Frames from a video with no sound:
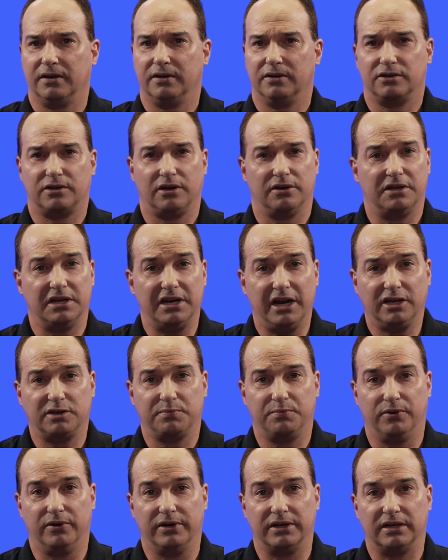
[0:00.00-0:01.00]
So the next
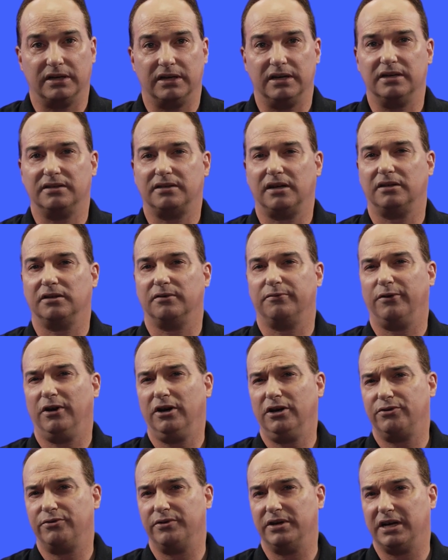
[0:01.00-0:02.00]
point is that the
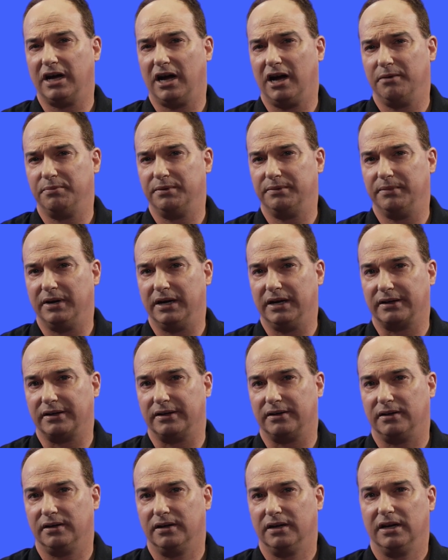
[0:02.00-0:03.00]
voluntary carbon
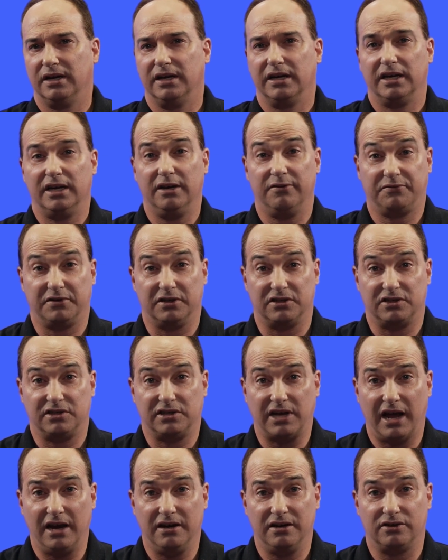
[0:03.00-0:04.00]
market, if the
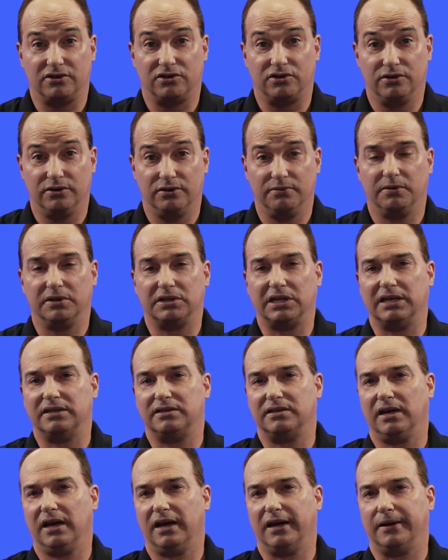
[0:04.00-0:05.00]
standards do what they
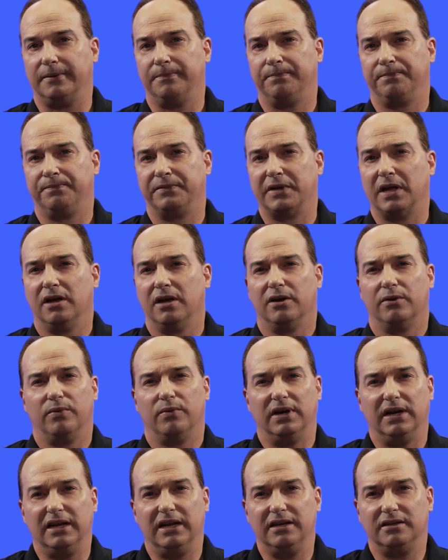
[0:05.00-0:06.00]
say,
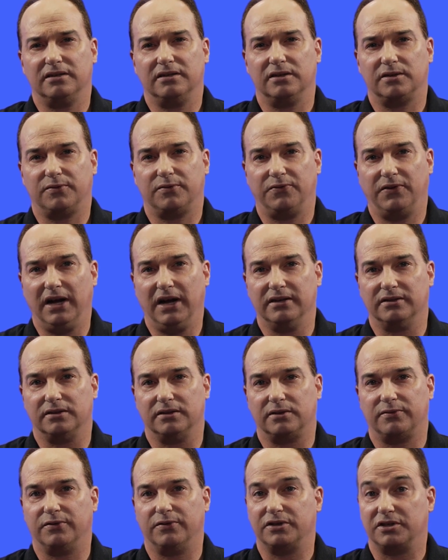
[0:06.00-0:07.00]
releases
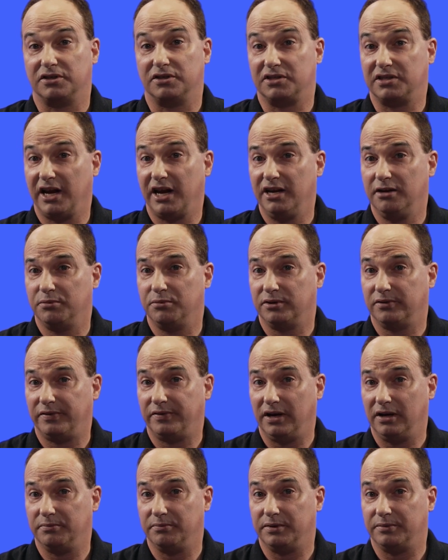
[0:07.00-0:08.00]
funds for sustainable
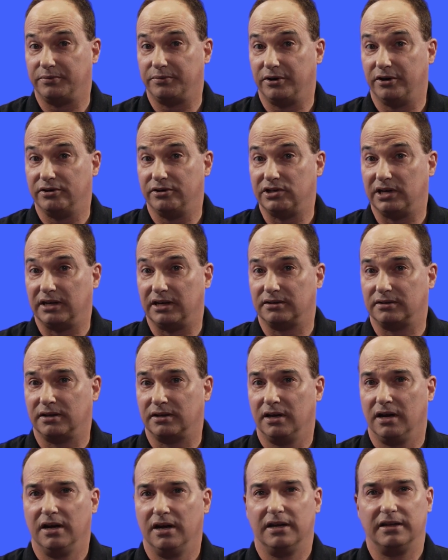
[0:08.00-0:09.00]
development projects
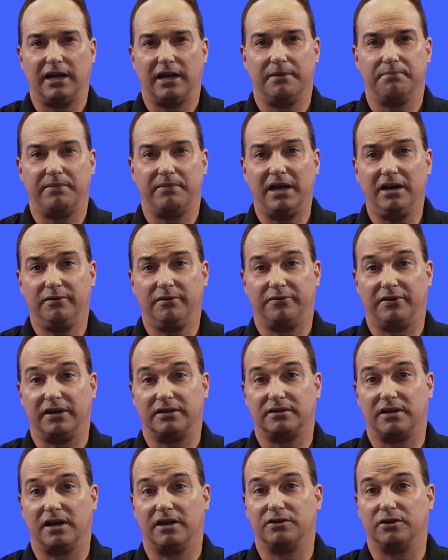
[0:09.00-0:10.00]
that
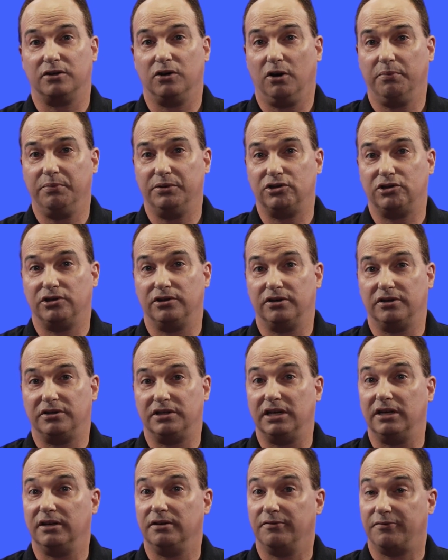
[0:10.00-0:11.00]
manifest as an
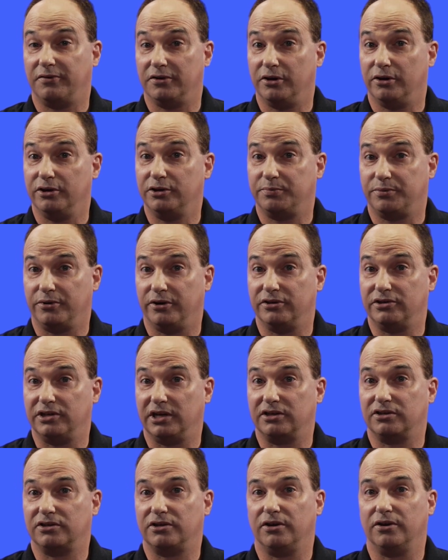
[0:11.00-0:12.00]
opportunity for those
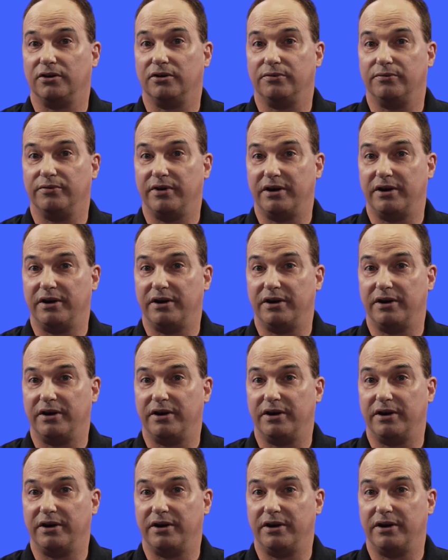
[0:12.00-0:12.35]
projects to earn